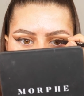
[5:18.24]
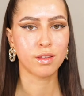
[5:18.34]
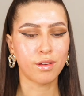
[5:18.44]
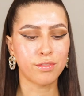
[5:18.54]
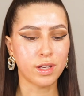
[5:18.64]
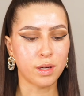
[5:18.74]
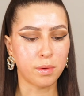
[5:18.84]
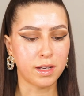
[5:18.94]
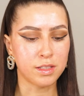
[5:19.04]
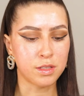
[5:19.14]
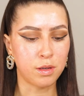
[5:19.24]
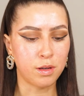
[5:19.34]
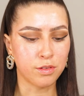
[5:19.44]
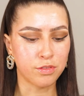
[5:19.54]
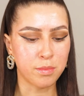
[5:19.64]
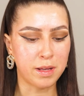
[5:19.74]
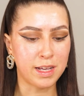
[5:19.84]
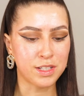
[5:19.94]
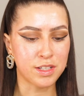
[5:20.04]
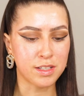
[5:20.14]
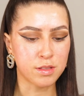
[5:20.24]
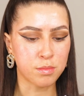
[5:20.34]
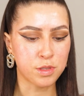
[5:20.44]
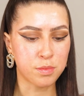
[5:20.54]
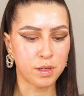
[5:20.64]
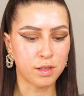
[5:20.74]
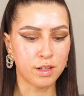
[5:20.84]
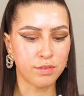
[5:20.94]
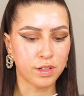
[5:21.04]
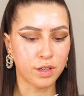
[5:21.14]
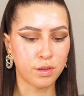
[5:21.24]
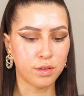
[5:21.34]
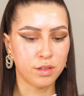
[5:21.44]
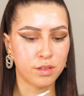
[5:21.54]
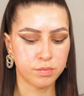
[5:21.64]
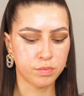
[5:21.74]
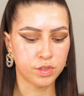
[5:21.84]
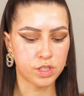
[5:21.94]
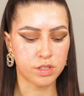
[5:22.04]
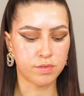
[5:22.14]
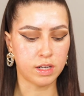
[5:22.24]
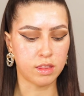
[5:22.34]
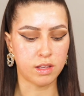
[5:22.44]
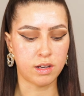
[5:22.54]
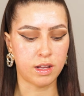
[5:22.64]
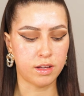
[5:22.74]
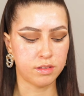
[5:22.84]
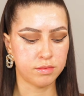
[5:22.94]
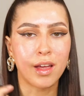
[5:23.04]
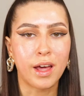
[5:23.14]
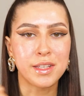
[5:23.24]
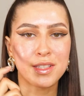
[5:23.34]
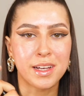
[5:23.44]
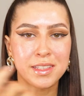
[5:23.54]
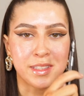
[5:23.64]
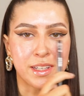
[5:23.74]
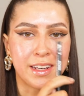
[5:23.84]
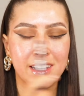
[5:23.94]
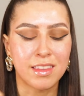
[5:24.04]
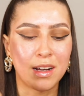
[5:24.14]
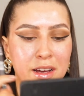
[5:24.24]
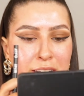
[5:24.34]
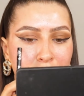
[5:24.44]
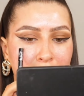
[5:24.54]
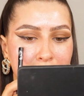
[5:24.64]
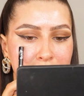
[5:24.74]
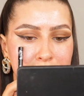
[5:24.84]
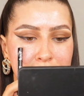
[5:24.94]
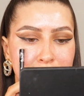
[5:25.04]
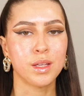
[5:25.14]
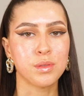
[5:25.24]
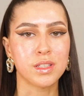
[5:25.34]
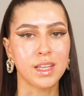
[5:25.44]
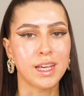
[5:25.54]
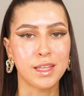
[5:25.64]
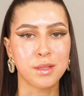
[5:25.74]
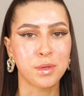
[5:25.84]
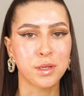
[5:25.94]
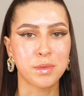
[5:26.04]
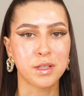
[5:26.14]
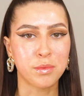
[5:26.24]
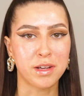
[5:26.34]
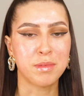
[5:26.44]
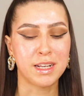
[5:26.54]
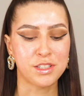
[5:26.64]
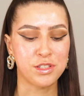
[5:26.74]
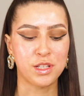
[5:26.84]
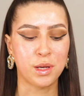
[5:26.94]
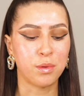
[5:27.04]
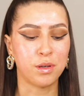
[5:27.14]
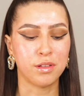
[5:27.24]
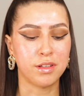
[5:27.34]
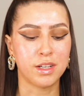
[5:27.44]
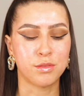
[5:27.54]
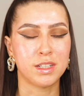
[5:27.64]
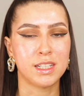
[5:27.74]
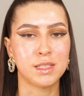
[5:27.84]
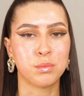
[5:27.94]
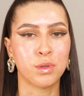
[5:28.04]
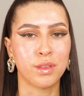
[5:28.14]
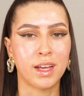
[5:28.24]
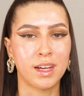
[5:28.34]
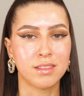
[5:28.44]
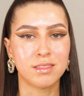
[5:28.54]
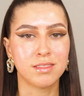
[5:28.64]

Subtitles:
I think I waited too long for my lashes. I'm just putting another coat on. Just a really thin layer. I decided to connect the line, guys. It was in the heat of the moment, I waited my lashes to go on and I really didn't want that